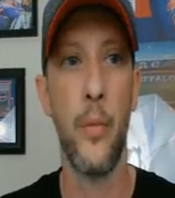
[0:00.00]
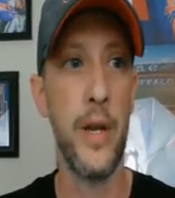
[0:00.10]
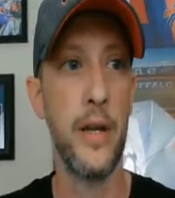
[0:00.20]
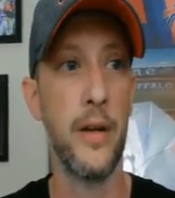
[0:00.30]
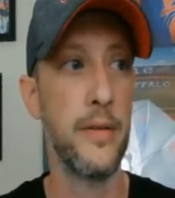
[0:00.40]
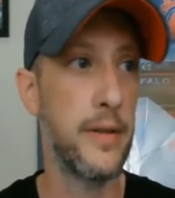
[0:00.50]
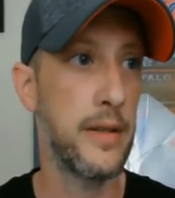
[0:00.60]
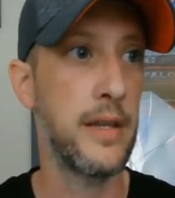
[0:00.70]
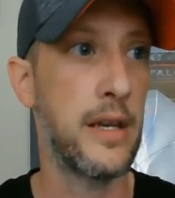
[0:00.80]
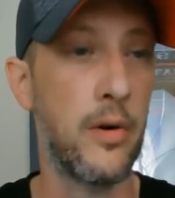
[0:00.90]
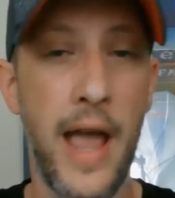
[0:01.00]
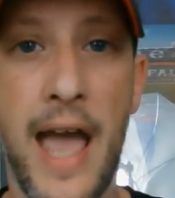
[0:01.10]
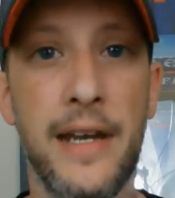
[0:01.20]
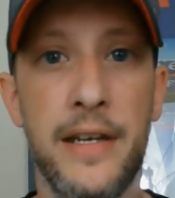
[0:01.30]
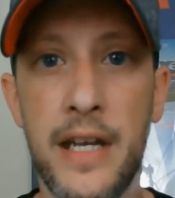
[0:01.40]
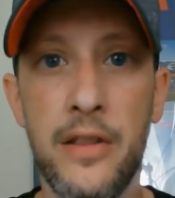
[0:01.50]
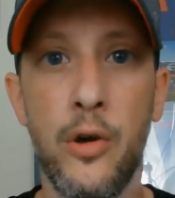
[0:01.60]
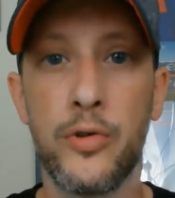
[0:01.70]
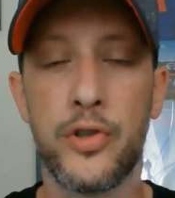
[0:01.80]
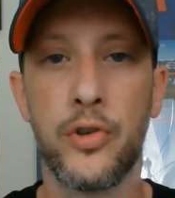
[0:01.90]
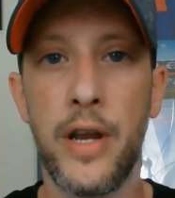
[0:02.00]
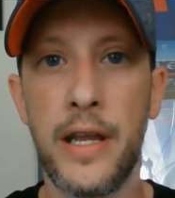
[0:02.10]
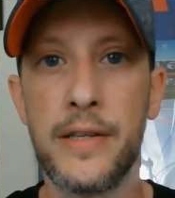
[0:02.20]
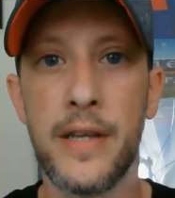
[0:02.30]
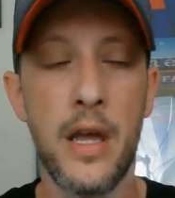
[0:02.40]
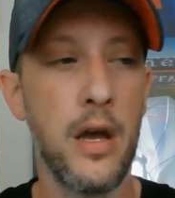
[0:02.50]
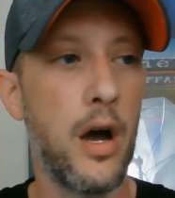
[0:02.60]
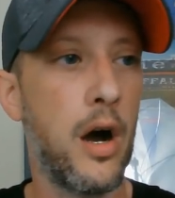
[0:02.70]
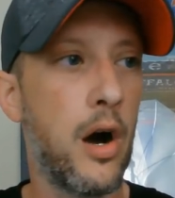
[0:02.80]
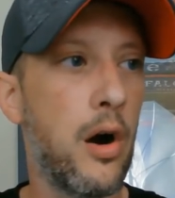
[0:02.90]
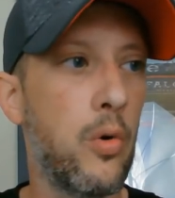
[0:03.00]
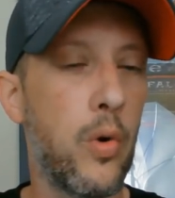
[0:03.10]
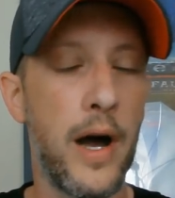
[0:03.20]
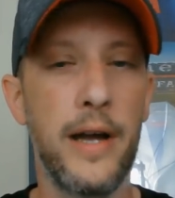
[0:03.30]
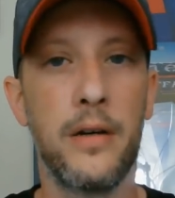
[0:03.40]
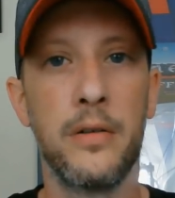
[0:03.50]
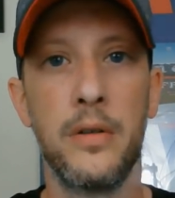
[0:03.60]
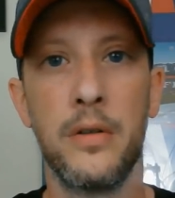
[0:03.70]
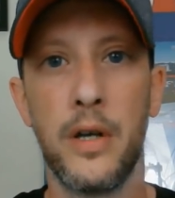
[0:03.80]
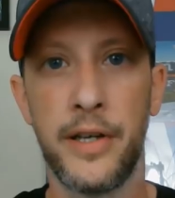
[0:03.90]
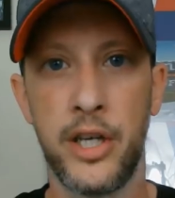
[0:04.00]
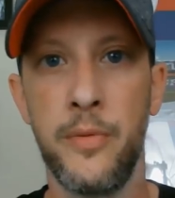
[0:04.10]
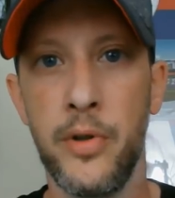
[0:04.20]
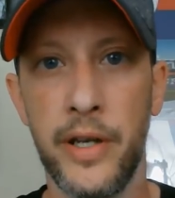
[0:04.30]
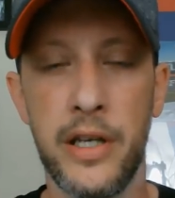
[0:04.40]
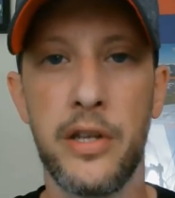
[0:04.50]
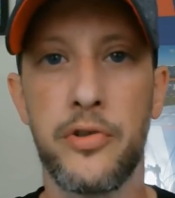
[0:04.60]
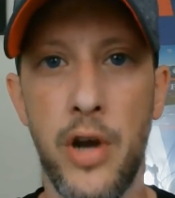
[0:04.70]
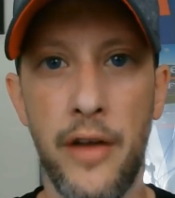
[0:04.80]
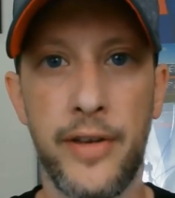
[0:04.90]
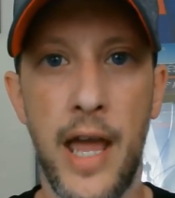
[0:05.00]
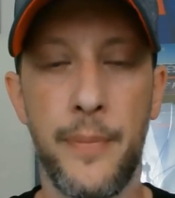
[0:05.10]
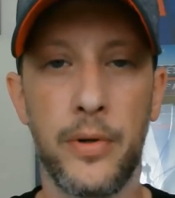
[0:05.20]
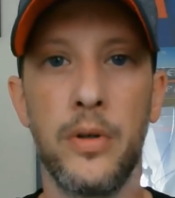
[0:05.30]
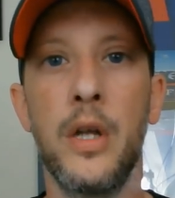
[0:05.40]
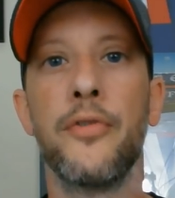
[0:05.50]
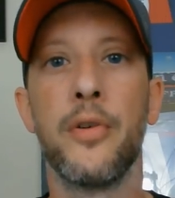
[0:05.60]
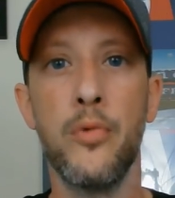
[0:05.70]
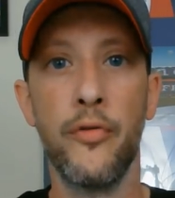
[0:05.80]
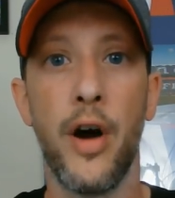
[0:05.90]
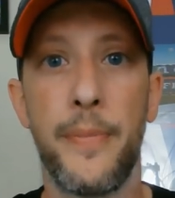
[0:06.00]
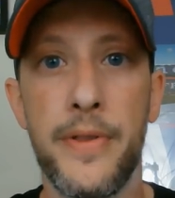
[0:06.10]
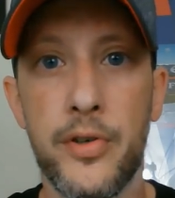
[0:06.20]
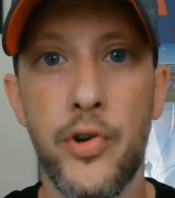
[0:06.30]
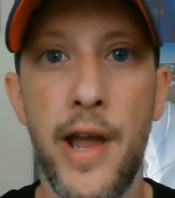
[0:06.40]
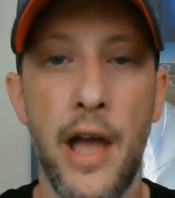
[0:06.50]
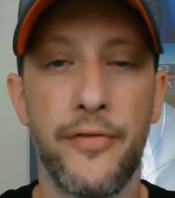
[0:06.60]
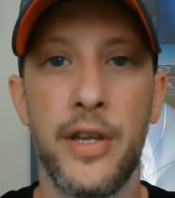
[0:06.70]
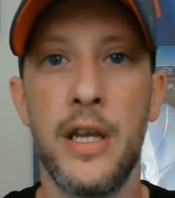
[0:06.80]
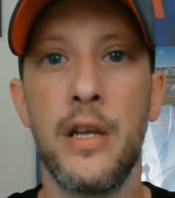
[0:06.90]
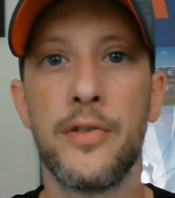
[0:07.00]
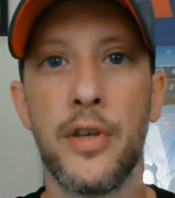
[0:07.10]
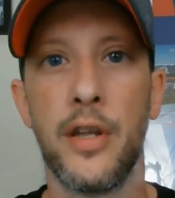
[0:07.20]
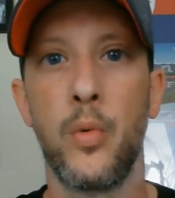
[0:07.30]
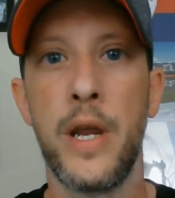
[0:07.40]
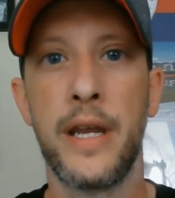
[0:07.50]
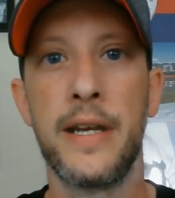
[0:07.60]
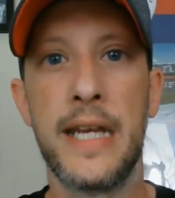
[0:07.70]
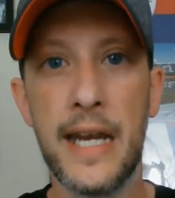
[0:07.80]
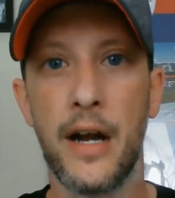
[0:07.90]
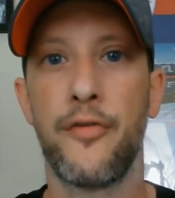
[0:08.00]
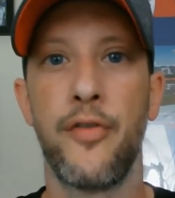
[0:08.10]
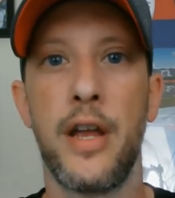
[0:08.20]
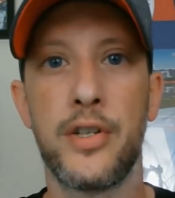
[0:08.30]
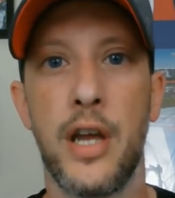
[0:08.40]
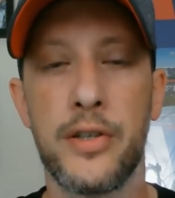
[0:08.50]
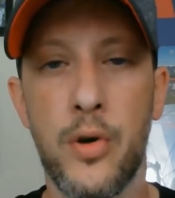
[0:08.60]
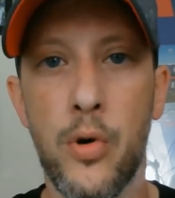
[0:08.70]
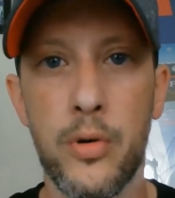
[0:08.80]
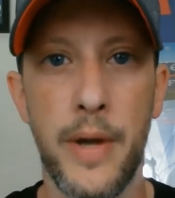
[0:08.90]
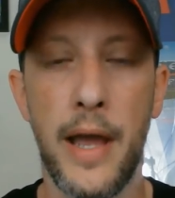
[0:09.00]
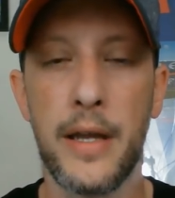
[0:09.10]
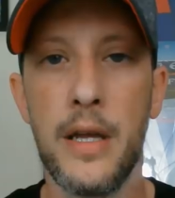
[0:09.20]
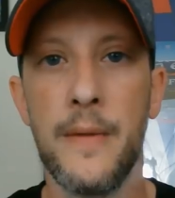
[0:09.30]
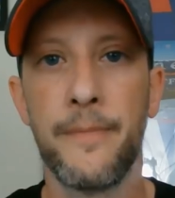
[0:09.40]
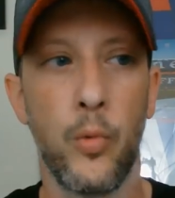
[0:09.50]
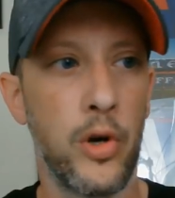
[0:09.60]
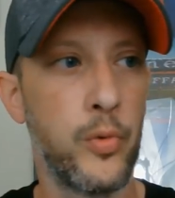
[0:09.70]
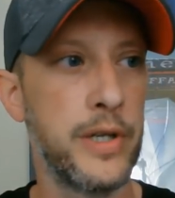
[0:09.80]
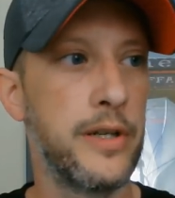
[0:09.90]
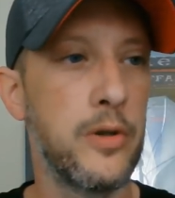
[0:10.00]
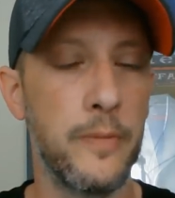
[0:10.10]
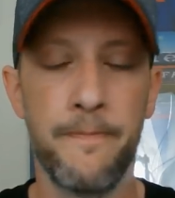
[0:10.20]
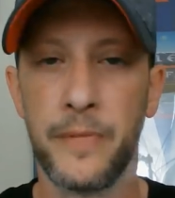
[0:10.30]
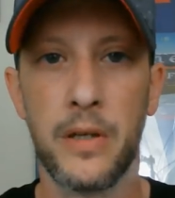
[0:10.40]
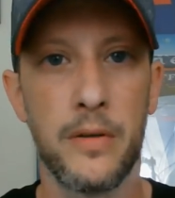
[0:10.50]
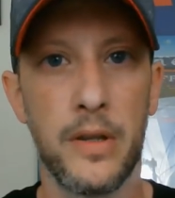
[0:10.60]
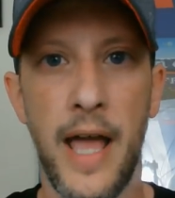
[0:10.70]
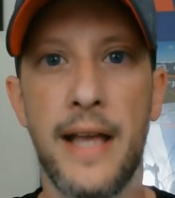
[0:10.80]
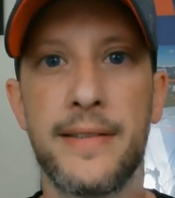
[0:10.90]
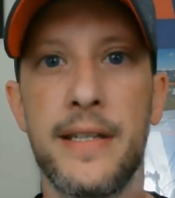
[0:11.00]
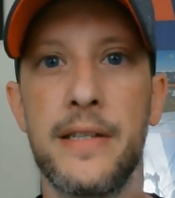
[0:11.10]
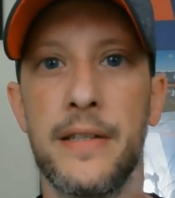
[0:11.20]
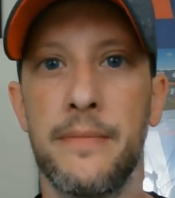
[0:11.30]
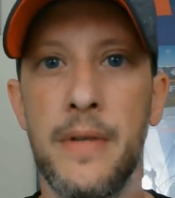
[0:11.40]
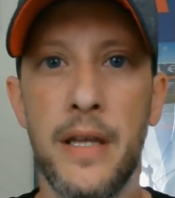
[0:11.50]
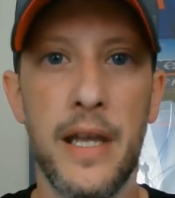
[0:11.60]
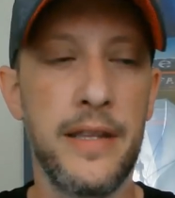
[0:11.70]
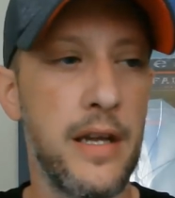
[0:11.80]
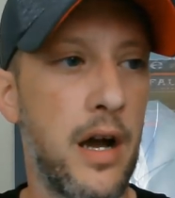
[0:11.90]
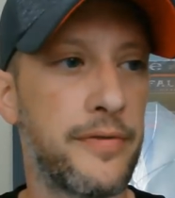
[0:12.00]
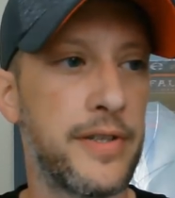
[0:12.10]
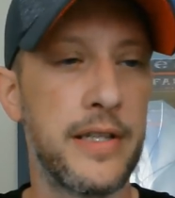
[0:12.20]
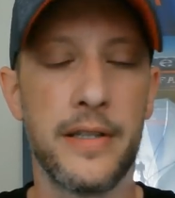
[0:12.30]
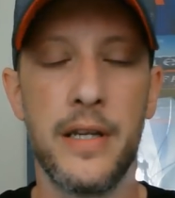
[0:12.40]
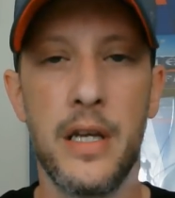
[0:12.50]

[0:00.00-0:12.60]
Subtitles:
we, you know, added in those trades, all while accumulating the draft capital to move up in the draft so that we can get our franchise quarterback. What did we do last season in the offseason?